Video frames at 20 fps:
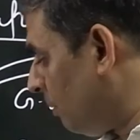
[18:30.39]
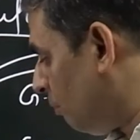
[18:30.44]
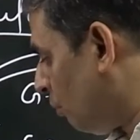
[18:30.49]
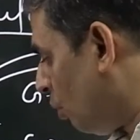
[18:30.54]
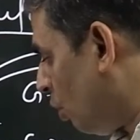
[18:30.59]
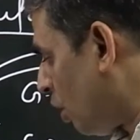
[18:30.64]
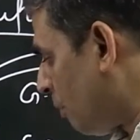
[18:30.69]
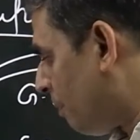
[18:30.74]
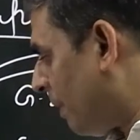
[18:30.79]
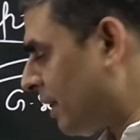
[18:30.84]

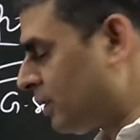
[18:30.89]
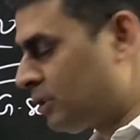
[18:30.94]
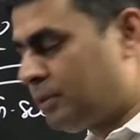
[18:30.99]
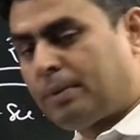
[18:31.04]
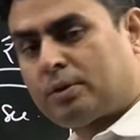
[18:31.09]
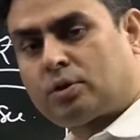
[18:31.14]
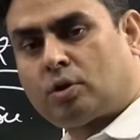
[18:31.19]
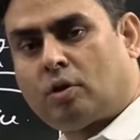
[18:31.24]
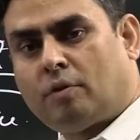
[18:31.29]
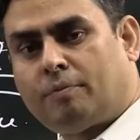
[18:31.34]
More
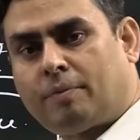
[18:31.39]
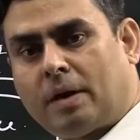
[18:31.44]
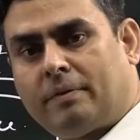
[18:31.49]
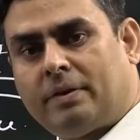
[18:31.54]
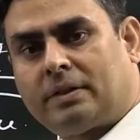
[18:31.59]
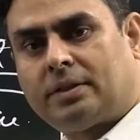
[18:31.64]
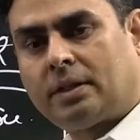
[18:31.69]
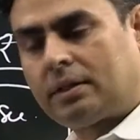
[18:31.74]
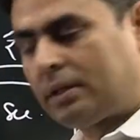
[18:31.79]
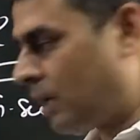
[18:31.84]
participation of
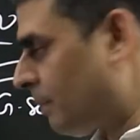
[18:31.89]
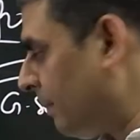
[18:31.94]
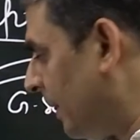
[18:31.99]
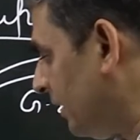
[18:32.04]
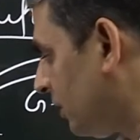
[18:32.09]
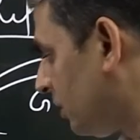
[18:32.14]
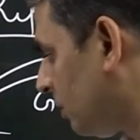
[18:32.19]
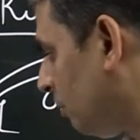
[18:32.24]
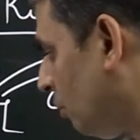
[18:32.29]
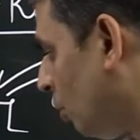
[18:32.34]
private sector
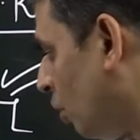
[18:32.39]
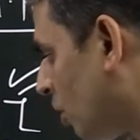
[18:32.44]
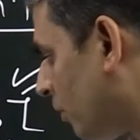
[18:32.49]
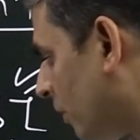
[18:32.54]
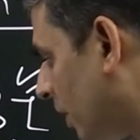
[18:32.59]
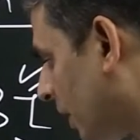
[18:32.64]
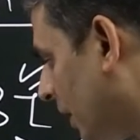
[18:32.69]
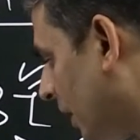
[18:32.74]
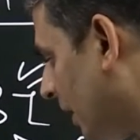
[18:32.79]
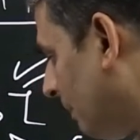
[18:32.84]
means more
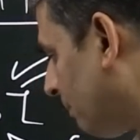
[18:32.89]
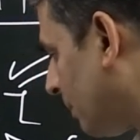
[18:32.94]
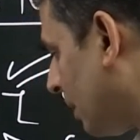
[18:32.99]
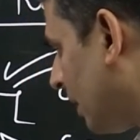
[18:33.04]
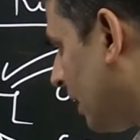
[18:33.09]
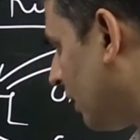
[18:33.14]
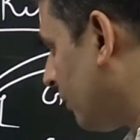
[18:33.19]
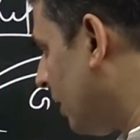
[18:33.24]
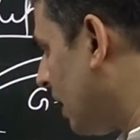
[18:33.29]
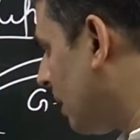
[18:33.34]
working capital
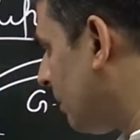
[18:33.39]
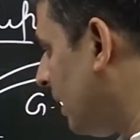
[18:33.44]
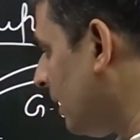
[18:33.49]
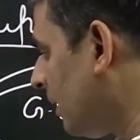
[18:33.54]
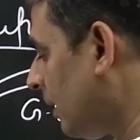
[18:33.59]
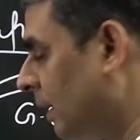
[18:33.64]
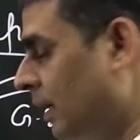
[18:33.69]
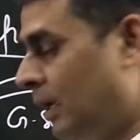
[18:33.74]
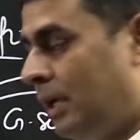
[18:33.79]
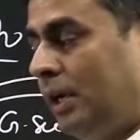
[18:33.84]
requirement.